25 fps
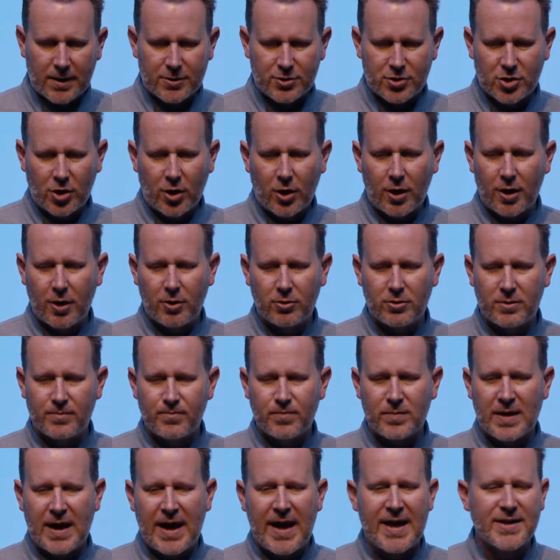
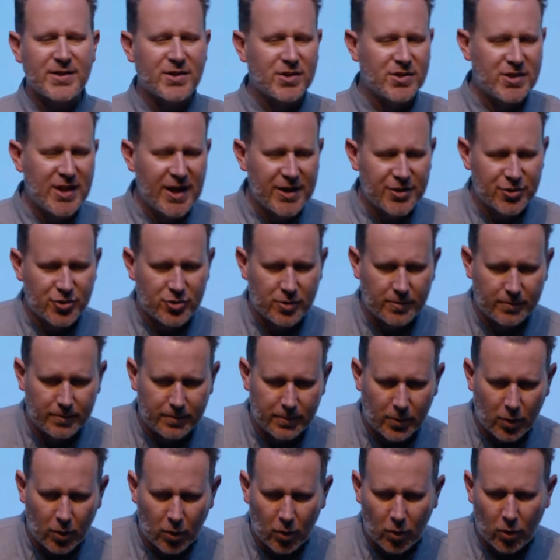child has a
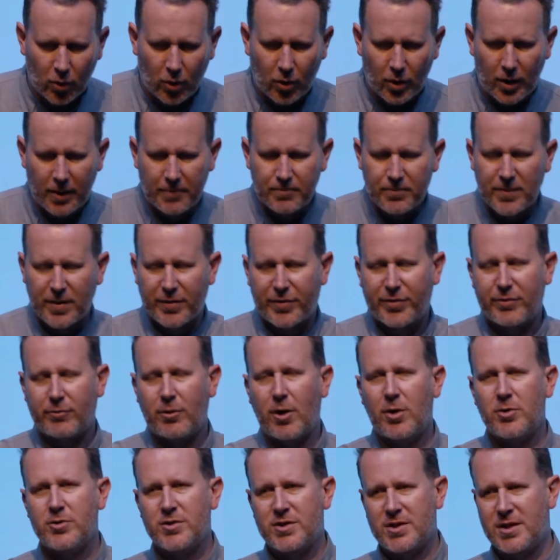tantrum, or
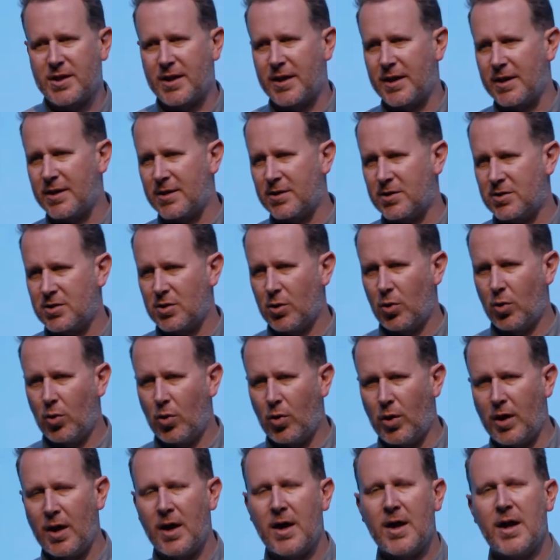throws things,
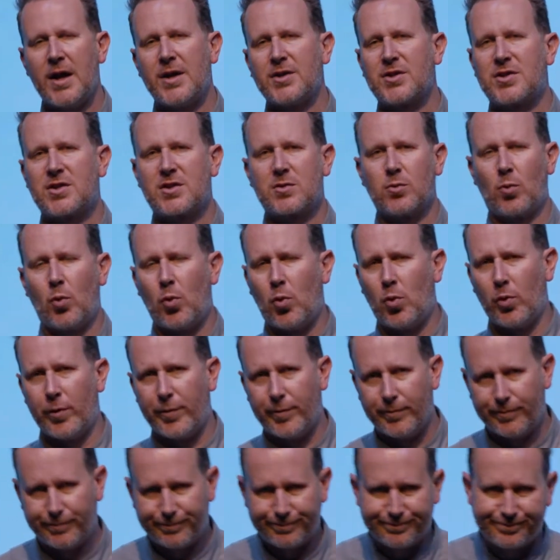or has
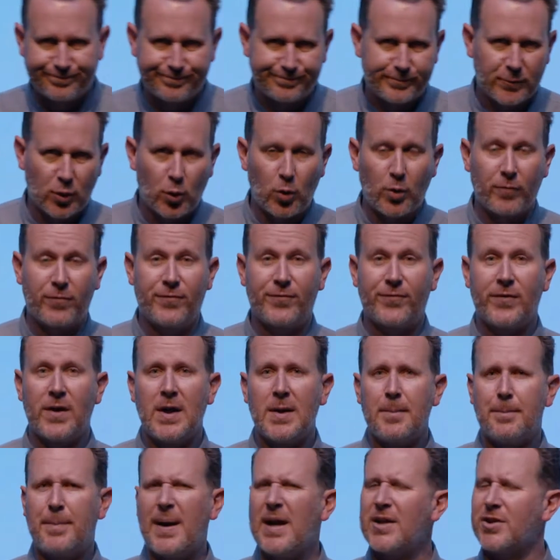sworn, or
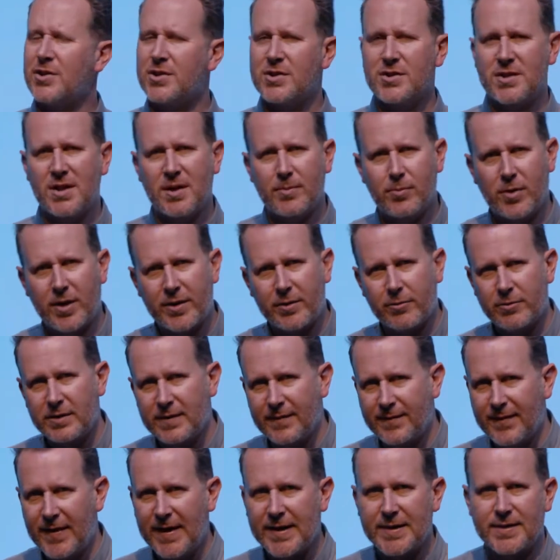punches their brother in the
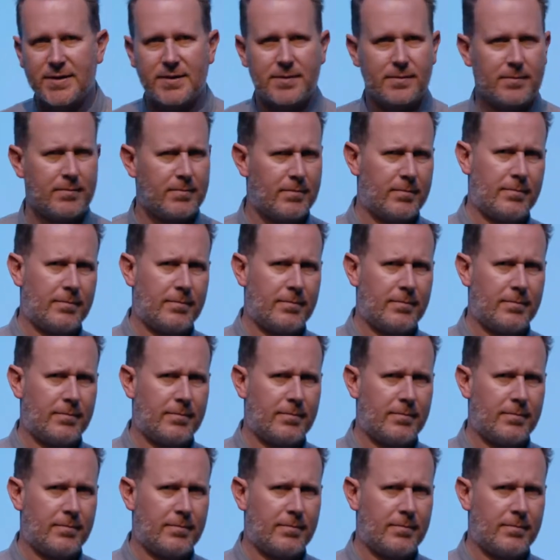face.